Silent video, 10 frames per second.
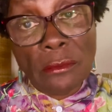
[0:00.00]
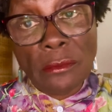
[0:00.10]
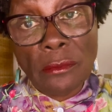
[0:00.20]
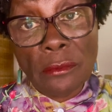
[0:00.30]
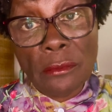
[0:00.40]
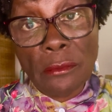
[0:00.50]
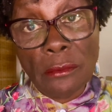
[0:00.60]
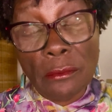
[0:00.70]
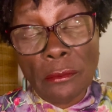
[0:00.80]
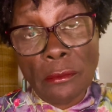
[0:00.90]

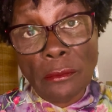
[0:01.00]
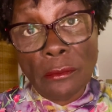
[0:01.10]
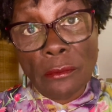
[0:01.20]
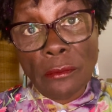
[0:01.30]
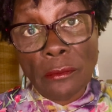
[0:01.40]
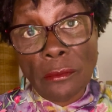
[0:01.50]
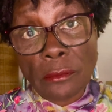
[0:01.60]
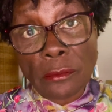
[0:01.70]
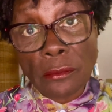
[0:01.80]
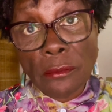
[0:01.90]

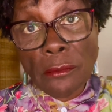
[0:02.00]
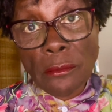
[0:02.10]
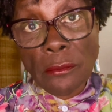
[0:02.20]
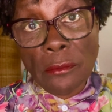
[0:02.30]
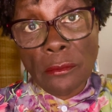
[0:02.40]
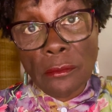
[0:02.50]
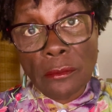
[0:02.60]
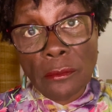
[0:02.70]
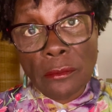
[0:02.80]
No one is speaking in this clip.